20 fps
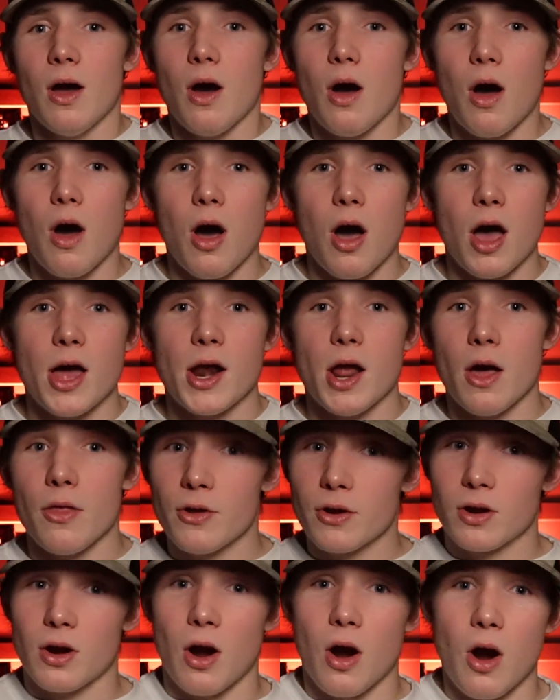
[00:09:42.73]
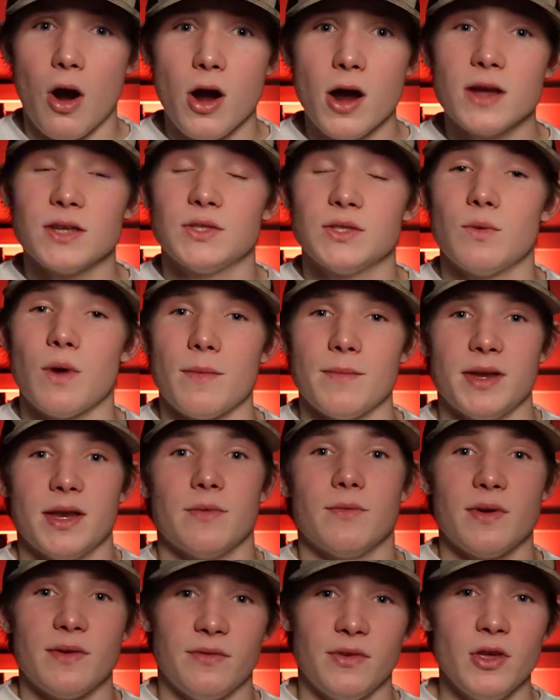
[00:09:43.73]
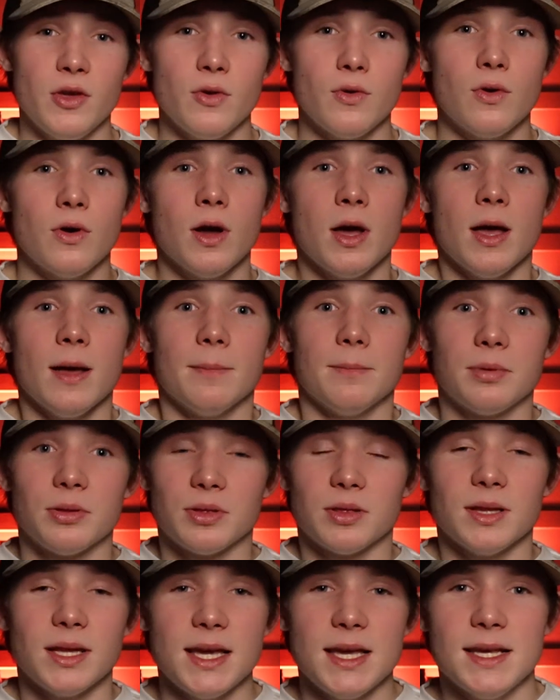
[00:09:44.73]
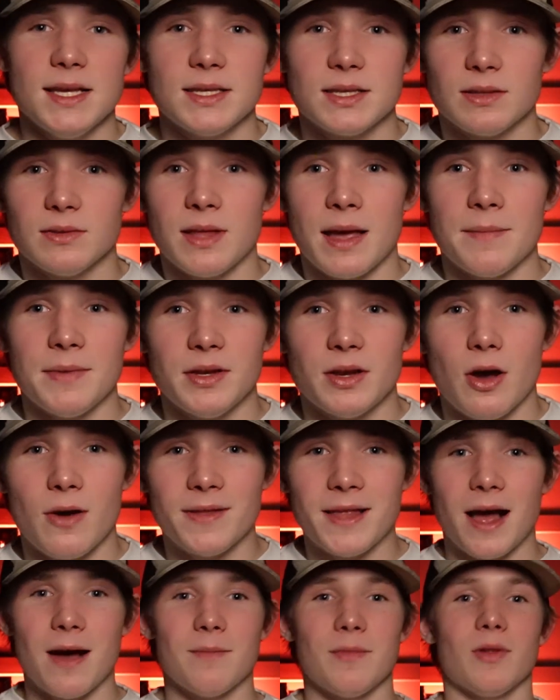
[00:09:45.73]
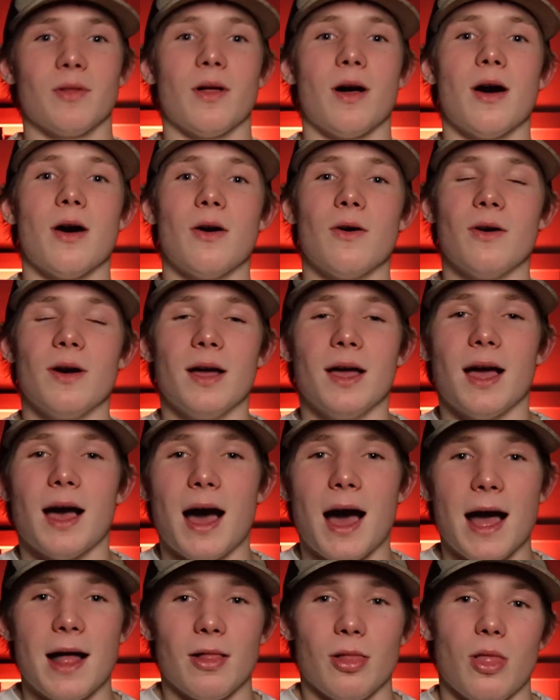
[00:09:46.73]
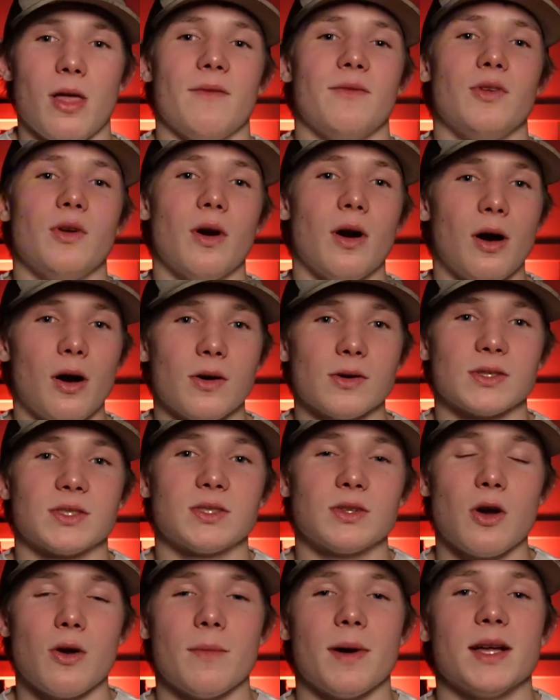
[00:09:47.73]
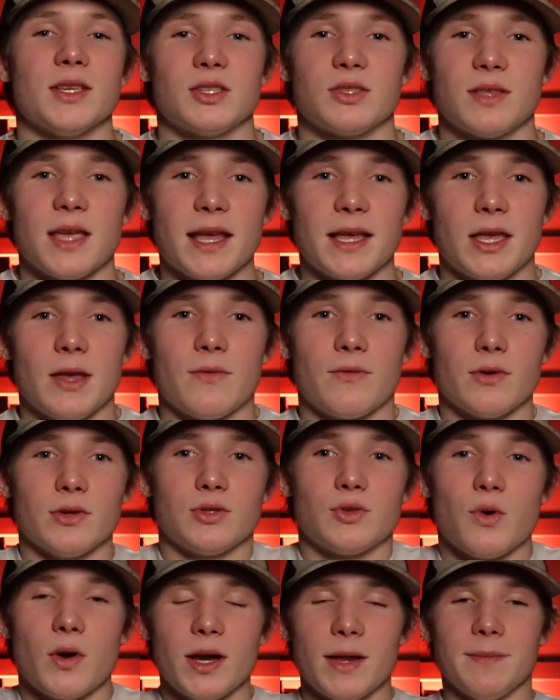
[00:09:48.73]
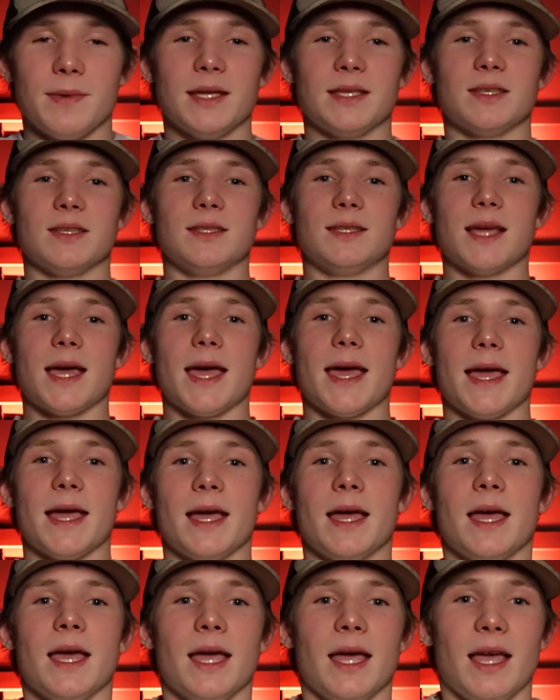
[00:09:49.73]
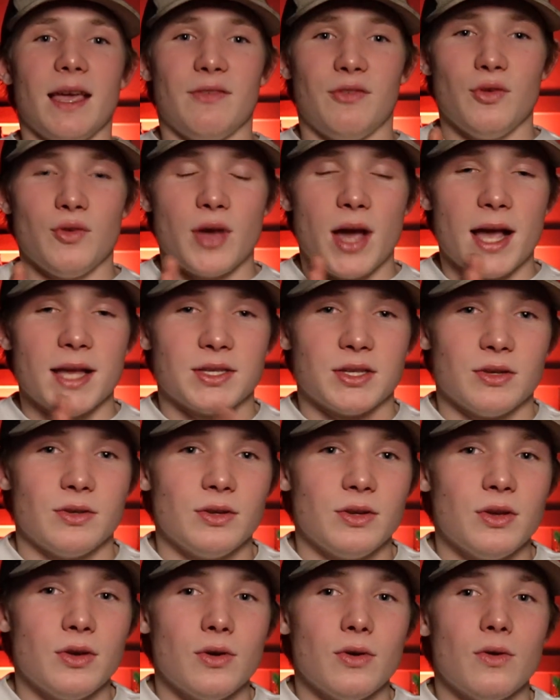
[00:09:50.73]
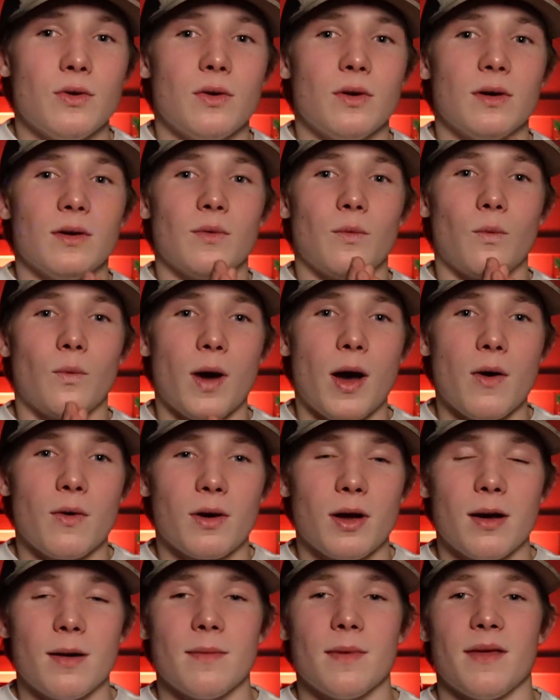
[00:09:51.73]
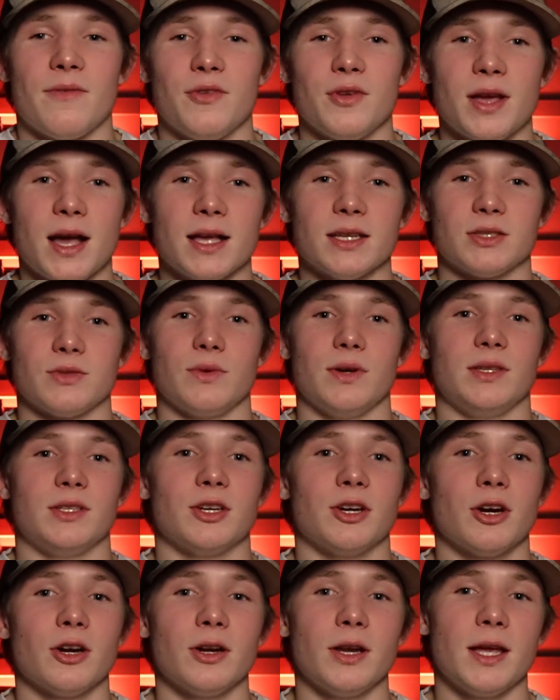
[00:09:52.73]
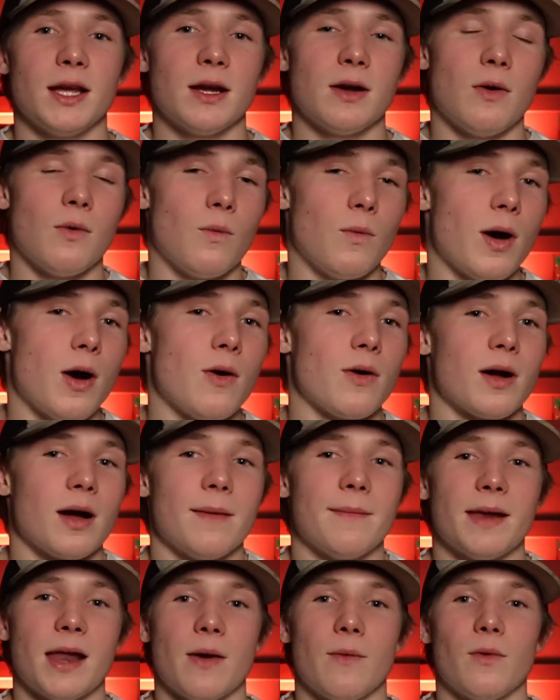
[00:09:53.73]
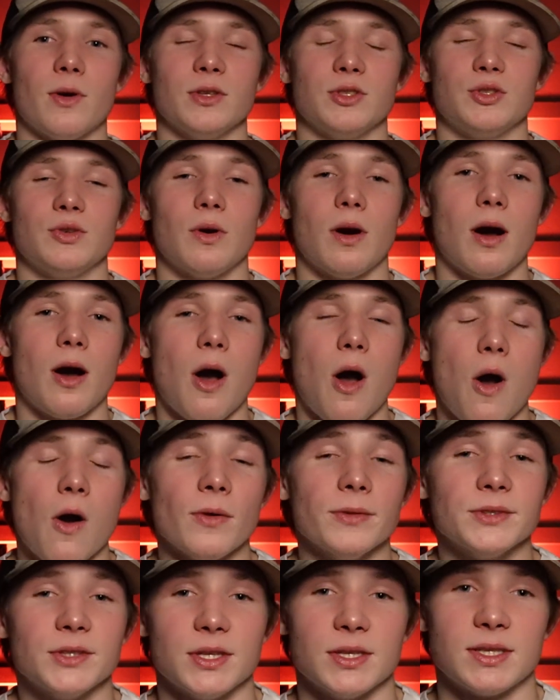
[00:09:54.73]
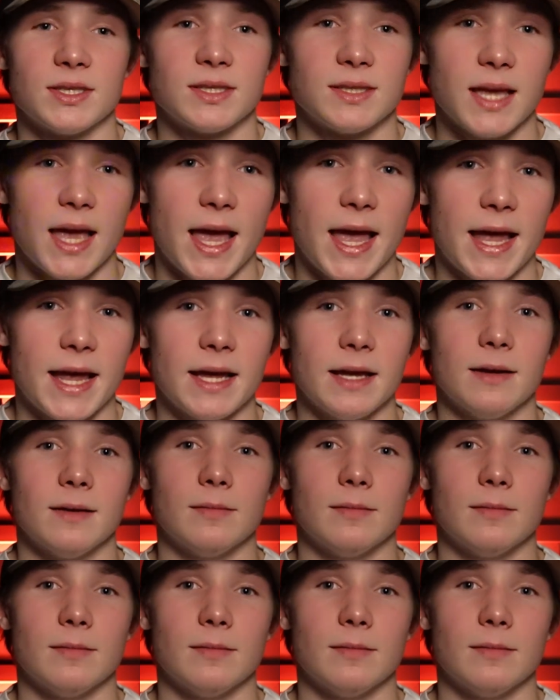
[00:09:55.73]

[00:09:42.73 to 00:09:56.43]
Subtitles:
on other cars you want me to review, please let me know down below. I love you all so much. Thank you for joining me today. If you guys are new, welcome. If you guys are returning, welcome. And I want you all to stay